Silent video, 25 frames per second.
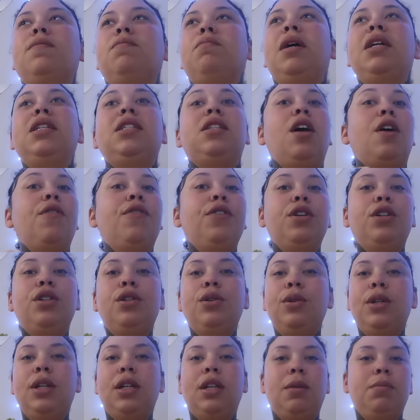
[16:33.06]
Myself
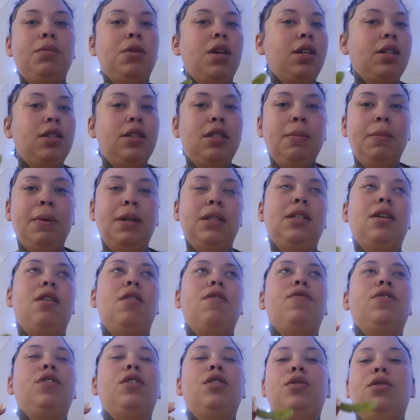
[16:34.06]
included. I'm talking to
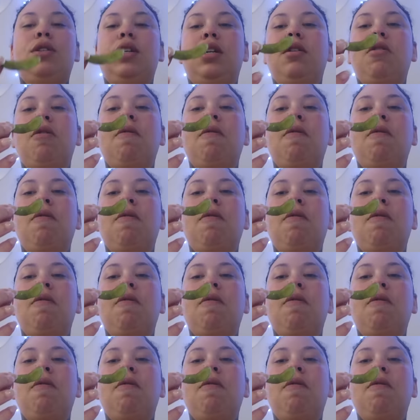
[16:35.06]
myself included.